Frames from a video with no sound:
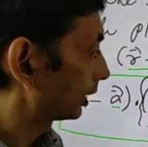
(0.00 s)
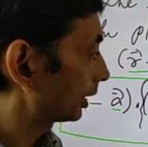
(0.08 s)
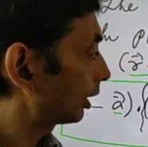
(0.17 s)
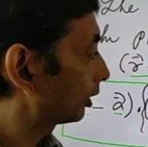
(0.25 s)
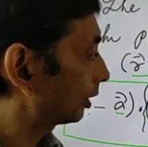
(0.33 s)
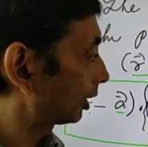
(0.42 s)

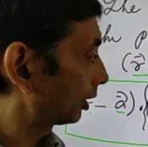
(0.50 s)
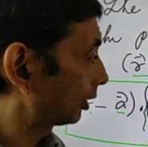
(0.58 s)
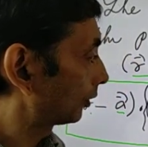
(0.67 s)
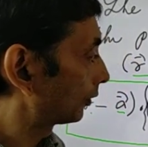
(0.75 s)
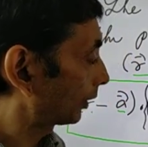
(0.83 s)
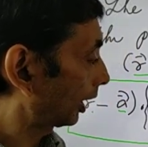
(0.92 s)

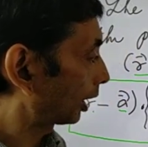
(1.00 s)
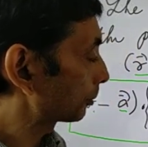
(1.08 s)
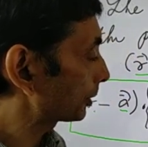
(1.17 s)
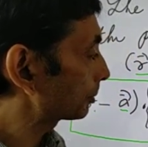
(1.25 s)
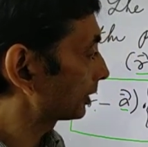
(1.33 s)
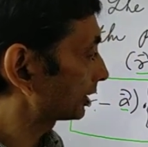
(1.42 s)
Now
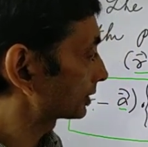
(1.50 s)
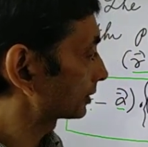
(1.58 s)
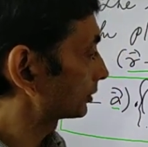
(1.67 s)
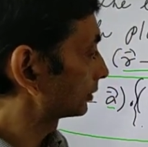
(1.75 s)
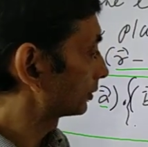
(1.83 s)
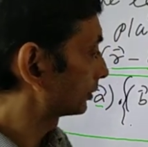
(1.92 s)
rp
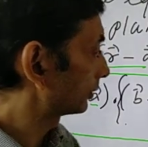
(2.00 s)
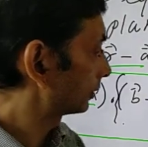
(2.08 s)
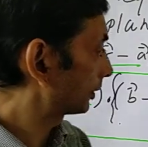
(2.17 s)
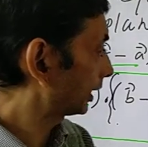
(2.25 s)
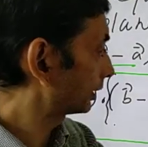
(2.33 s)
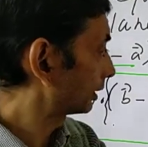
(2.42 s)
means,
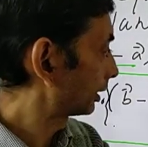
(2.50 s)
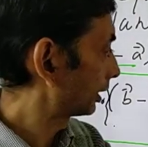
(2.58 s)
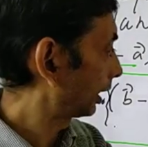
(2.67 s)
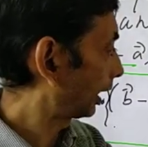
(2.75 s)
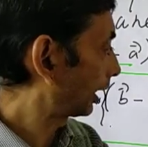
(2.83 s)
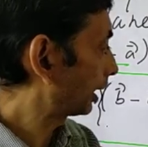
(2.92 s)
right,
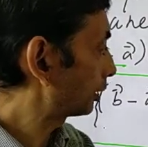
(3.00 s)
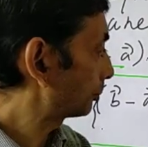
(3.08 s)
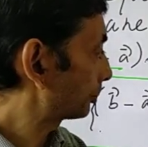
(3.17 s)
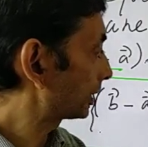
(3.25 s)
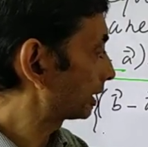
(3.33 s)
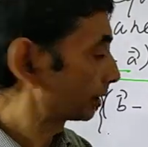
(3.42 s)

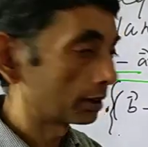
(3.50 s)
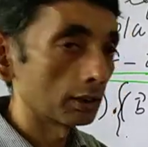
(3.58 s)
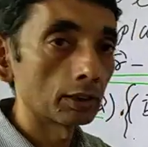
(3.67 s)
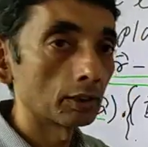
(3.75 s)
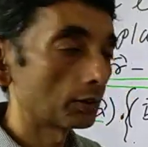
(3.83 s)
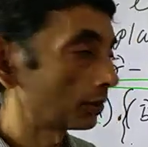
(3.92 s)
rt.
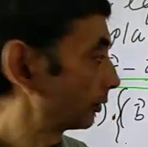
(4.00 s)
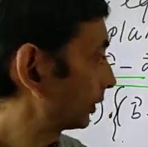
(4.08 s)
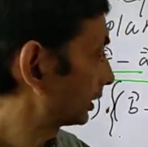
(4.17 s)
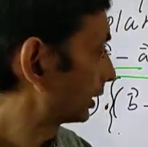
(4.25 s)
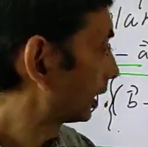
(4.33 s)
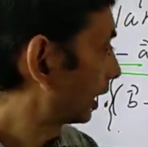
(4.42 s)

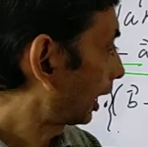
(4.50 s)
Right?